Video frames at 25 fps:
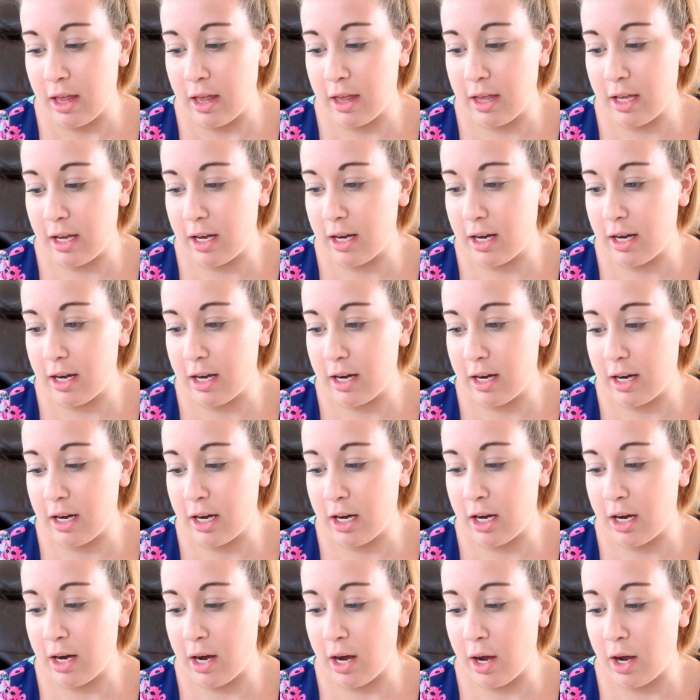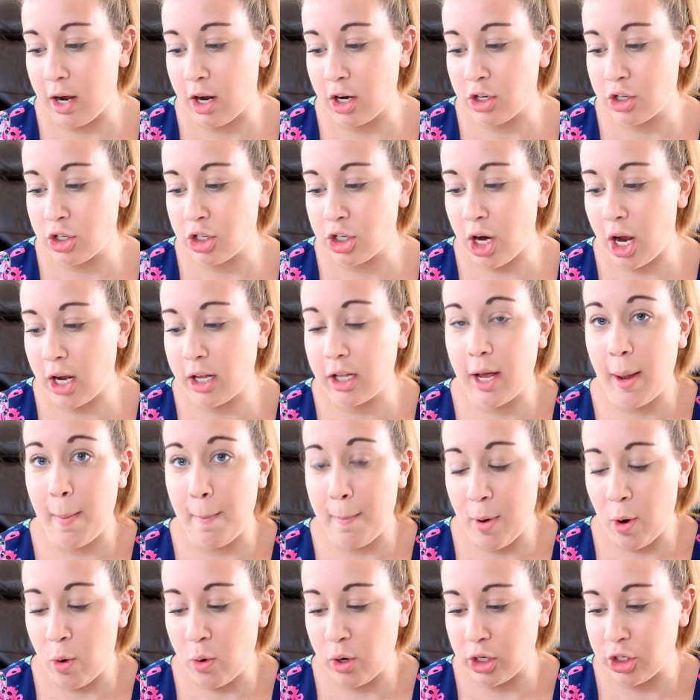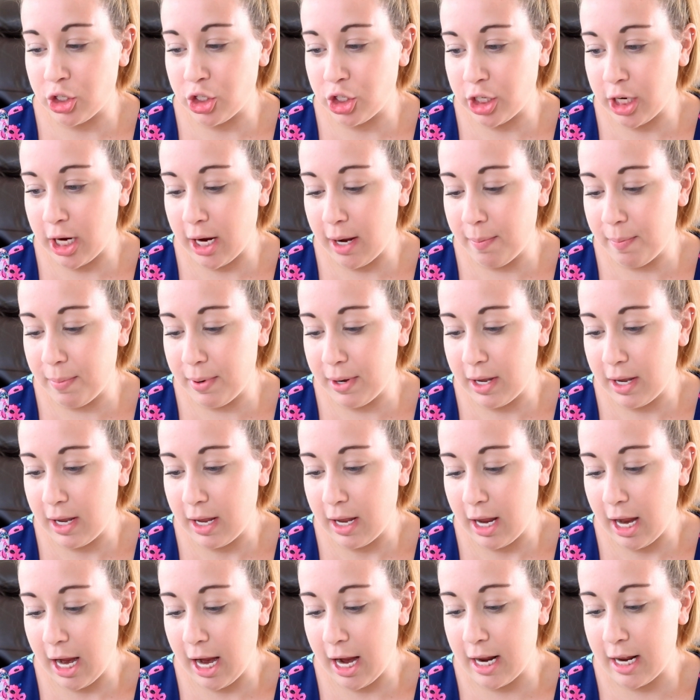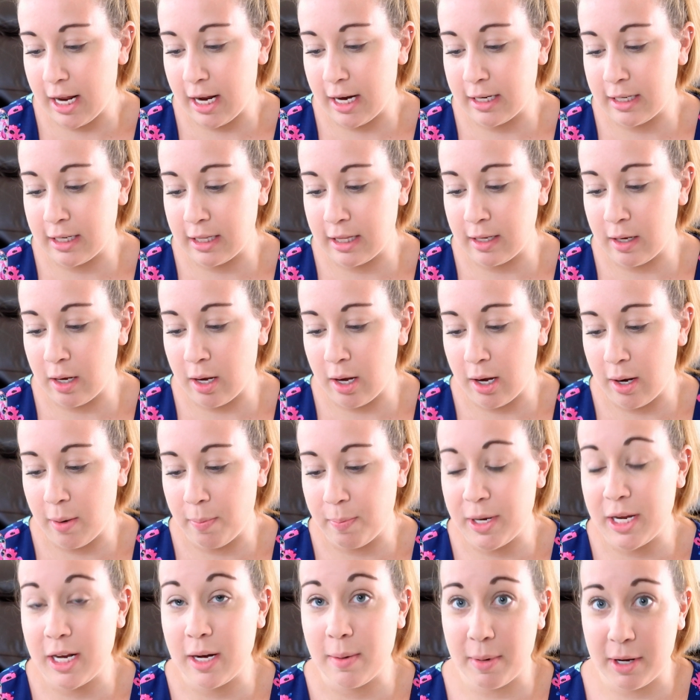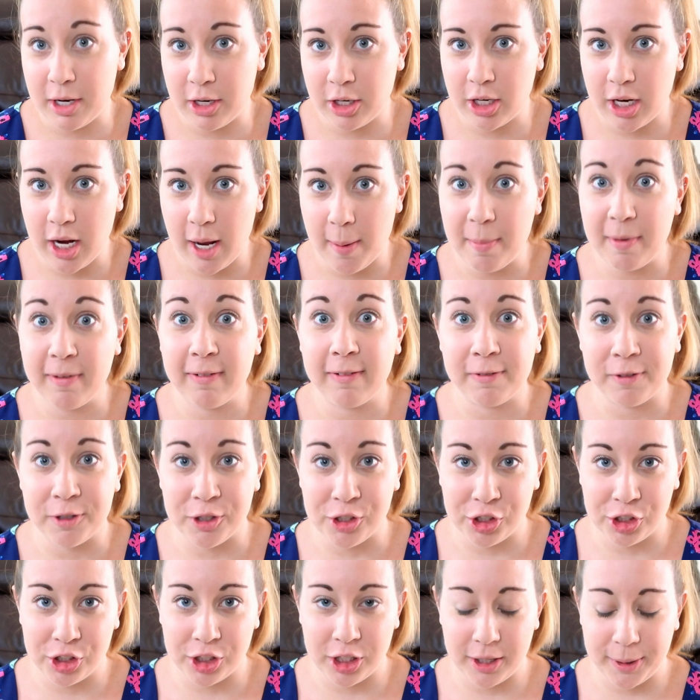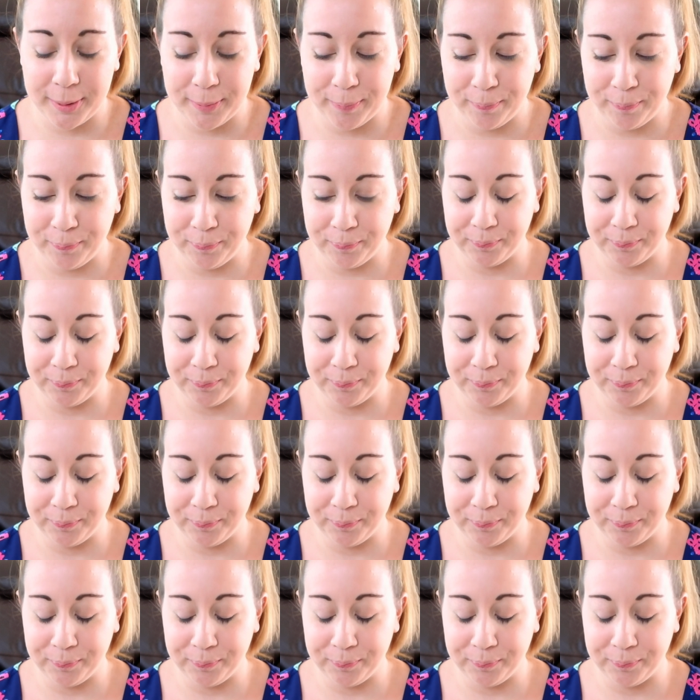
the chocolate mocha chip, and the peanut butter cup for sure.